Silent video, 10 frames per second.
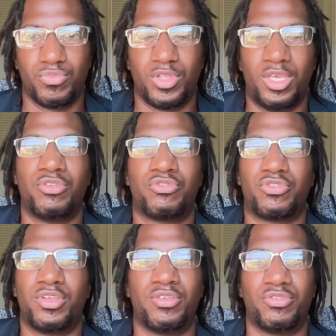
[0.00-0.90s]

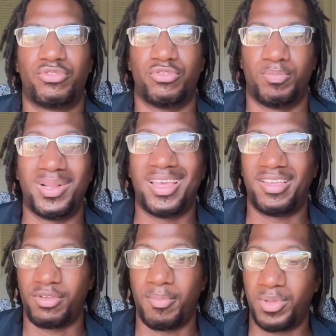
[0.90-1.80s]
is
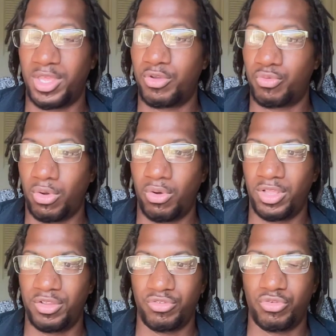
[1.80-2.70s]
plays a big role
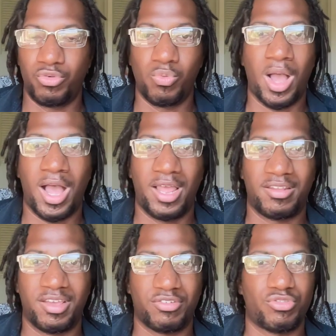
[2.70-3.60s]
into why
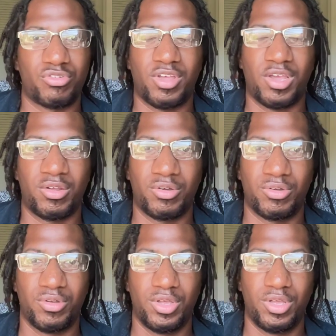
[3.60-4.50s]
Dexter Taylor
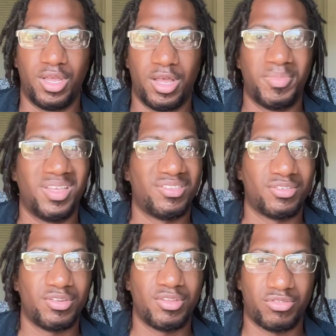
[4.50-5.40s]
is
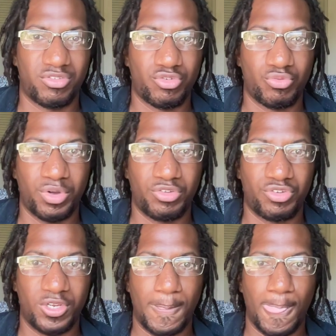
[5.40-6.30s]
in the situation